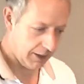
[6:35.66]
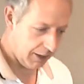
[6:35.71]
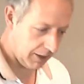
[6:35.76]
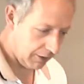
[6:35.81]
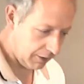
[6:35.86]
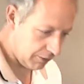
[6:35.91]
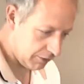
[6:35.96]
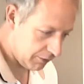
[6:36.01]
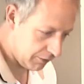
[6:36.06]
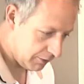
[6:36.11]

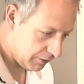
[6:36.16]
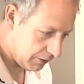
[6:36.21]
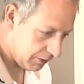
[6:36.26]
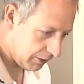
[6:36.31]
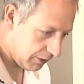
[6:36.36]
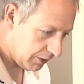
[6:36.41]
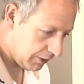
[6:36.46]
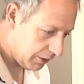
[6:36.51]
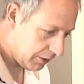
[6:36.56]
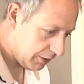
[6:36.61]
and
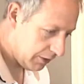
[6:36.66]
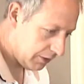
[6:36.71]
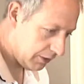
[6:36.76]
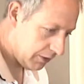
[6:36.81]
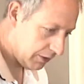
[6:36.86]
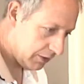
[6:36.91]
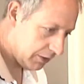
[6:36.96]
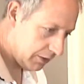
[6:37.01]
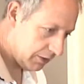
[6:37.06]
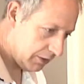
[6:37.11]

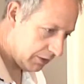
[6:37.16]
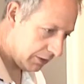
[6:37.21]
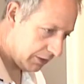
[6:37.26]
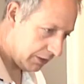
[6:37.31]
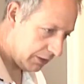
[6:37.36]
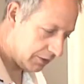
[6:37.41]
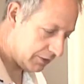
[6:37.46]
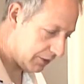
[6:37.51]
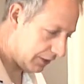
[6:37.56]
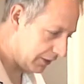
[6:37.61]

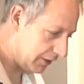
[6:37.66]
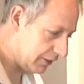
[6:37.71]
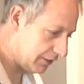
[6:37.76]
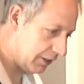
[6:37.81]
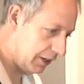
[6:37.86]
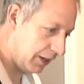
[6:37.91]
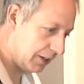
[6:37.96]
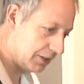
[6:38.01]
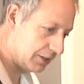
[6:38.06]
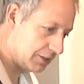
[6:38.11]

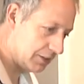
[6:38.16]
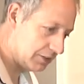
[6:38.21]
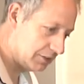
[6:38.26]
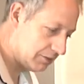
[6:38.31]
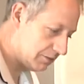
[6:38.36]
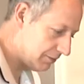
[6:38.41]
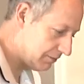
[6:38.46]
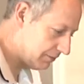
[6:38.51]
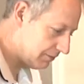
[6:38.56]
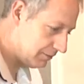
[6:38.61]
I'm just
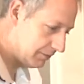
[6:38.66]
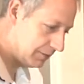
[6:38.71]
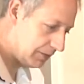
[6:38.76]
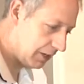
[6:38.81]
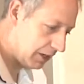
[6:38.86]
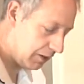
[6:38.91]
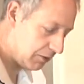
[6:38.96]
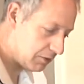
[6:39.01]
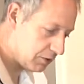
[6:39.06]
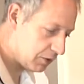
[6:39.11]

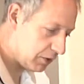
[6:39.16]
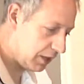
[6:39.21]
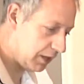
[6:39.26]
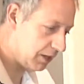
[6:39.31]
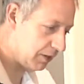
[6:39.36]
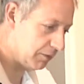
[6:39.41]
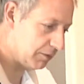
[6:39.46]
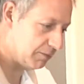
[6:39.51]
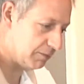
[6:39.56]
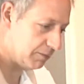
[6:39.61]
trying
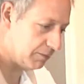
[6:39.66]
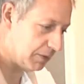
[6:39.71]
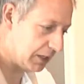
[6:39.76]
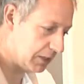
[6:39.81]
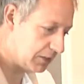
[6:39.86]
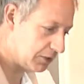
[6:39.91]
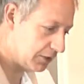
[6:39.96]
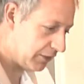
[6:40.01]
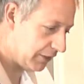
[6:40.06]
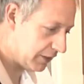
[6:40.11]
to
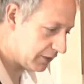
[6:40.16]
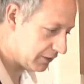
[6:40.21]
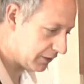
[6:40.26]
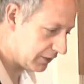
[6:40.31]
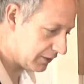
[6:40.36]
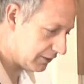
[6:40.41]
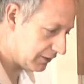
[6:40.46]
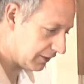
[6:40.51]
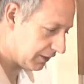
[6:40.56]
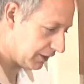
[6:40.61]
make sure that you
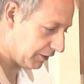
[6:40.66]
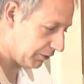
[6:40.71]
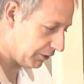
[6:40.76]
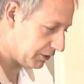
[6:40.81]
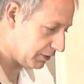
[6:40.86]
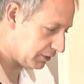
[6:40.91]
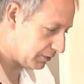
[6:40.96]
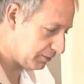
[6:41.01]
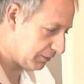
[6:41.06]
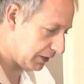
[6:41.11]
can see that we're
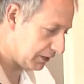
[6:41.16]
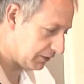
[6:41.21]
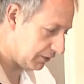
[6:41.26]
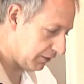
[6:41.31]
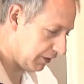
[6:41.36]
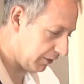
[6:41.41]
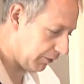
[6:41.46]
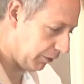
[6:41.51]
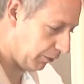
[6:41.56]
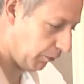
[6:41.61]
just messing
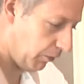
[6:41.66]
around with